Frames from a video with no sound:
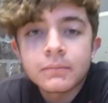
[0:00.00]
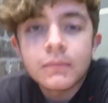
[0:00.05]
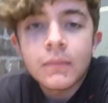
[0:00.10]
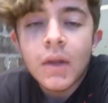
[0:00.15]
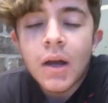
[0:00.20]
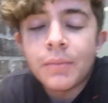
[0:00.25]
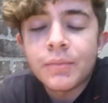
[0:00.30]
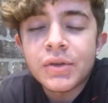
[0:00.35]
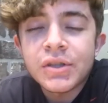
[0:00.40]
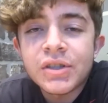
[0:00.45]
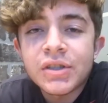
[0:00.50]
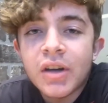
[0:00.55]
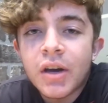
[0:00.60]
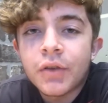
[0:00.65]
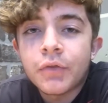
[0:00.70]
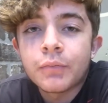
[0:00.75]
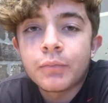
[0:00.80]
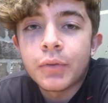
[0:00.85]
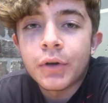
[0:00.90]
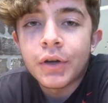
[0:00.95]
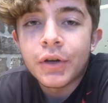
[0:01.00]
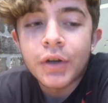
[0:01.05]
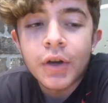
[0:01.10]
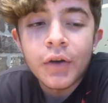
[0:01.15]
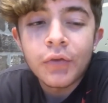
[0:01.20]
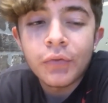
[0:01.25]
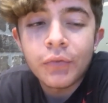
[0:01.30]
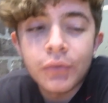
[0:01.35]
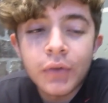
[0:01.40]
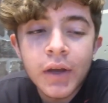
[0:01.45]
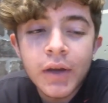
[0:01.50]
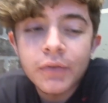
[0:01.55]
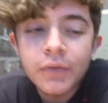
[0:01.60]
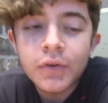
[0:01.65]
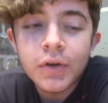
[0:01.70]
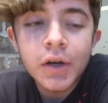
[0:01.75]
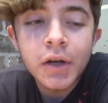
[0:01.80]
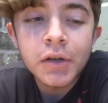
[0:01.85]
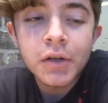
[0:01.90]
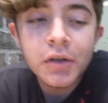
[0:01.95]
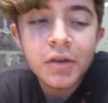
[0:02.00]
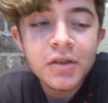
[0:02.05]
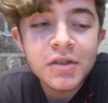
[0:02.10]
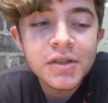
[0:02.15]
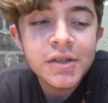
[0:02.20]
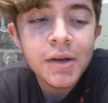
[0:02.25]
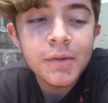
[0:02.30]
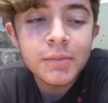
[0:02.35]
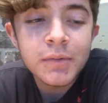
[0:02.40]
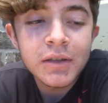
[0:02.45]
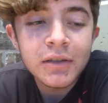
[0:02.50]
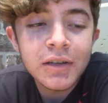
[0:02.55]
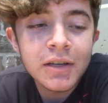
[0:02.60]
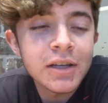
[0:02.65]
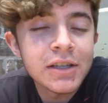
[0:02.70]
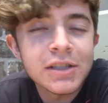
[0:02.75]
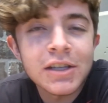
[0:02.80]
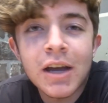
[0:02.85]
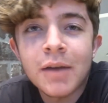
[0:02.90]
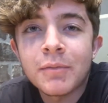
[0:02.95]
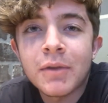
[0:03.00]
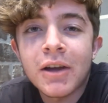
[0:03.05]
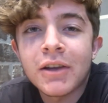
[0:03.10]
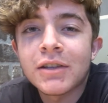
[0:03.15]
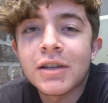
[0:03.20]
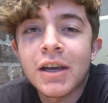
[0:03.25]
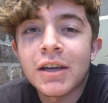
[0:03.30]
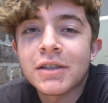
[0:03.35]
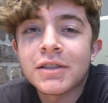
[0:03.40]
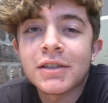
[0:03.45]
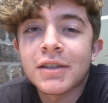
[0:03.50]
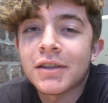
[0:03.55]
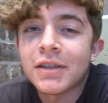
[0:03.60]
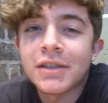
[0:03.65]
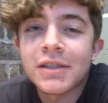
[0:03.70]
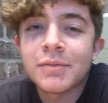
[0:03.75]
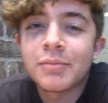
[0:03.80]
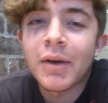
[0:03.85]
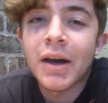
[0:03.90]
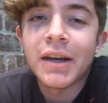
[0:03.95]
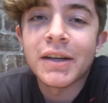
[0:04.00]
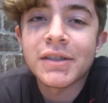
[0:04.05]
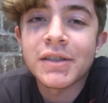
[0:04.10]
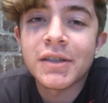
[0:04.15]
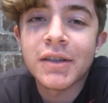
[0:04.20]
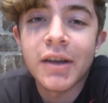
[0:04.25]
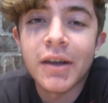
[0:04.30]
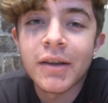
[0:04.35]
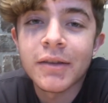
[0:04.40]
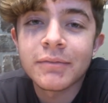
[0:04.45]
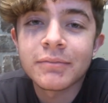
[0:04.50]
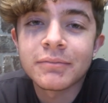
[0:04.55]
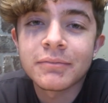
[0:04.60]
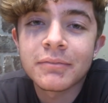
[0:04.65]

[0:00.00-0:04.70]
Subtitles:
I must not have put enough flavor on it or something, cause I'm not tasting the spice yet.